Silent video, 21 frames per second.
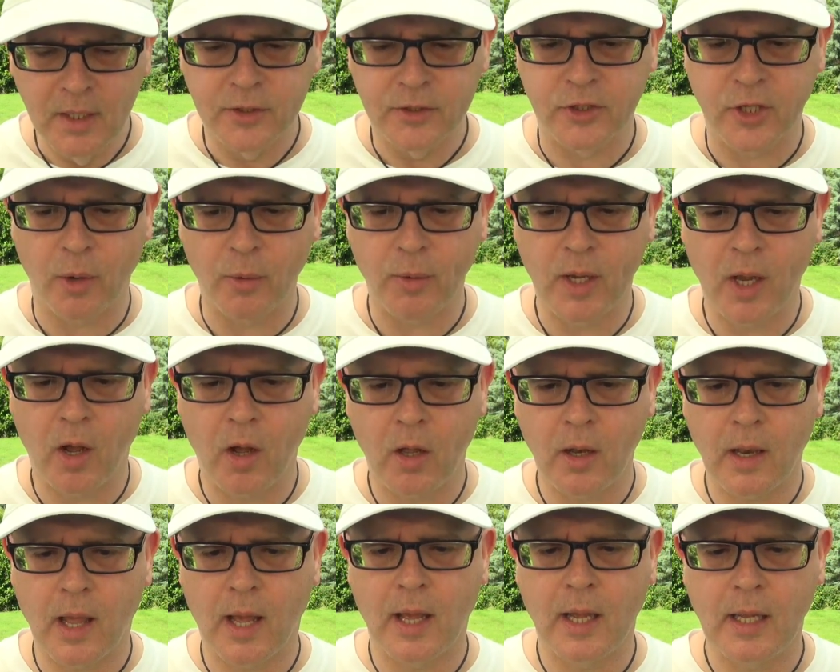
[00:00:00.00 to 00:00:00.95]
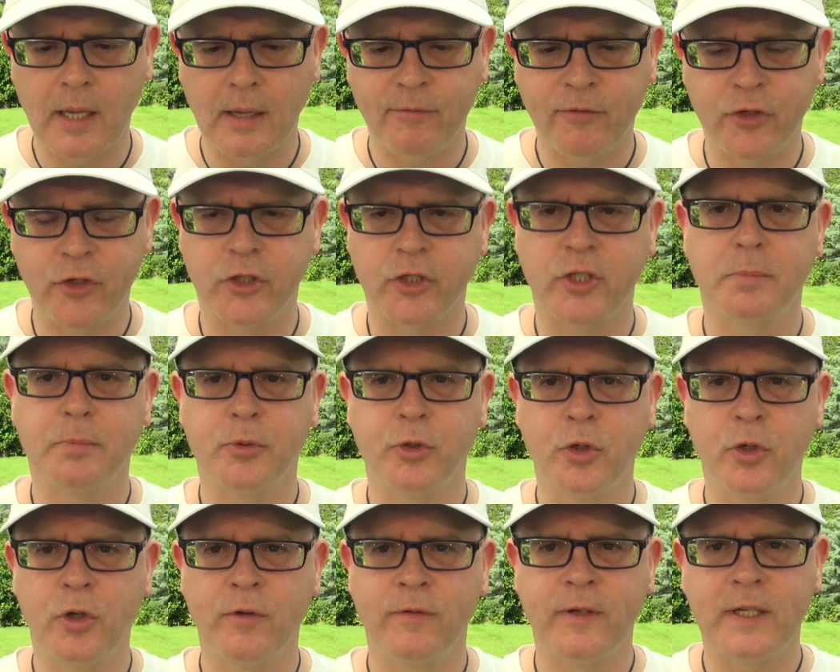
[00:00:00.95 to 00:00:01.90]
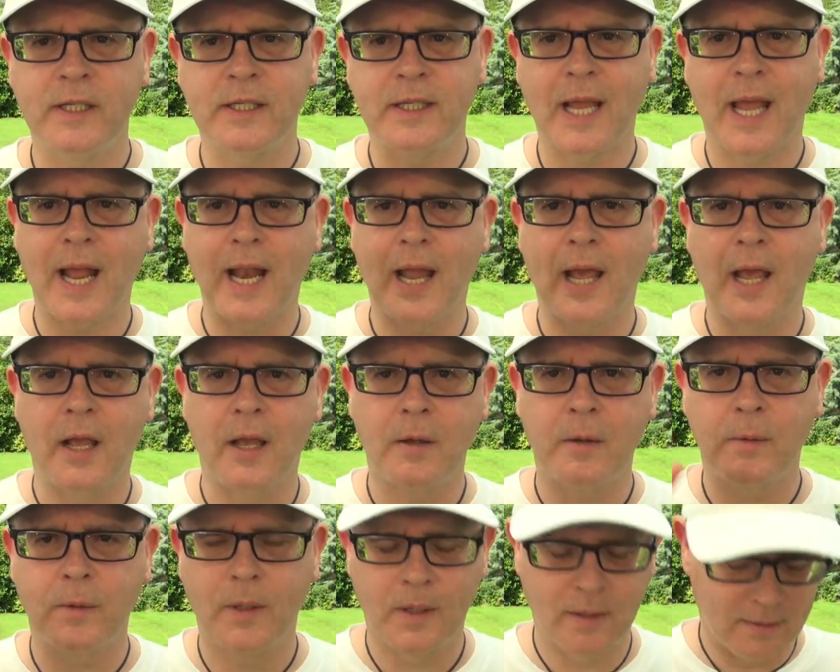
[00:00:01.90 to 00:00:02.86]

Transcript: So we are live, just to prove it. Hello.